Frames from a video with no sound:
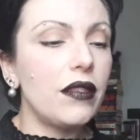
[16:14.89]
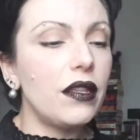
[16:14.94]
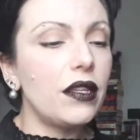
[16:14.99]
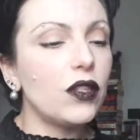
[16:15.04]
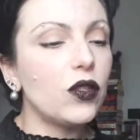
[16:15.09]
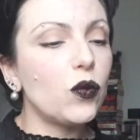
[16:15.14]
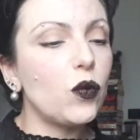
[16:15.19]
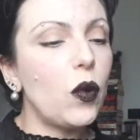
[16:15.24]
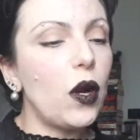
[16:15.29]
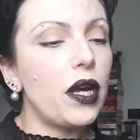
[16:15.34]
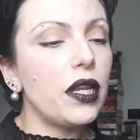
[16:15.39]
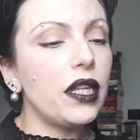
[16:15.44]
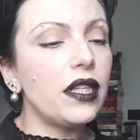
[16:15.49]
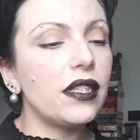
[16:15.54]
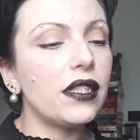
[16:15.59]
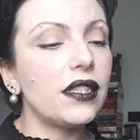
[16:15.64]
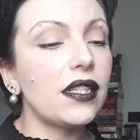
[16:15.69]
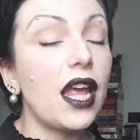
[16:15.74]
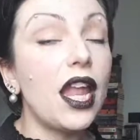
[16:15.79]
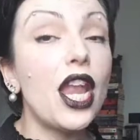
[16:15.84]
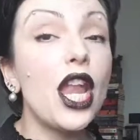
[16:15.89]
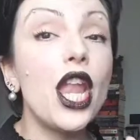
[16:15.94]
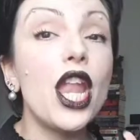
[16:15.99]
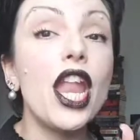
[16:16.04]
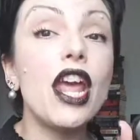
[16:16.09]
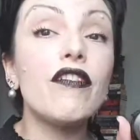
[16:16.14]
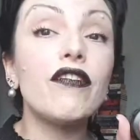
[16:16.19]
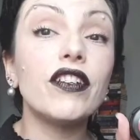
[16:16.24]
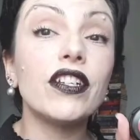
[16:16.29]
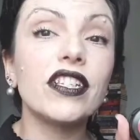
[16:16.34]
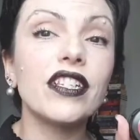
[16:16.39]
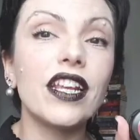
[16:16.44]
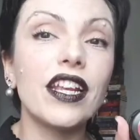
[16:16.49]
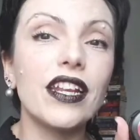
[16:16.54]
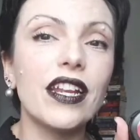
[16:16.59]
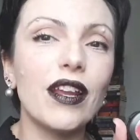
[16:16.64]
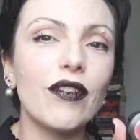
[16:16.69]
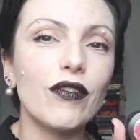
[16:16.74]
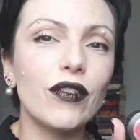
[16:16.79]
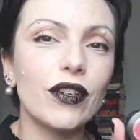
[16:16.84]
and this one is Never
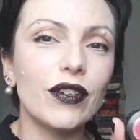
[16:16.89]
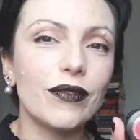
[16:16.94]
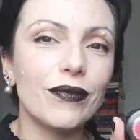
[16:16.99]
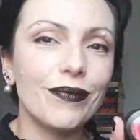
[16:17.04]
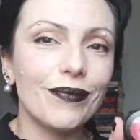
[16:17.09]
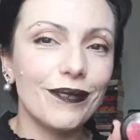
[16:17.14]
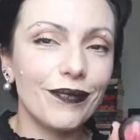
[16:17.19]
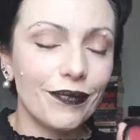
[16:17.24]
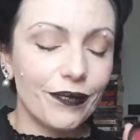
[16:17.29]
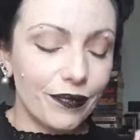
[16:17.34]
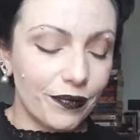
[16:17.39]
Say Never.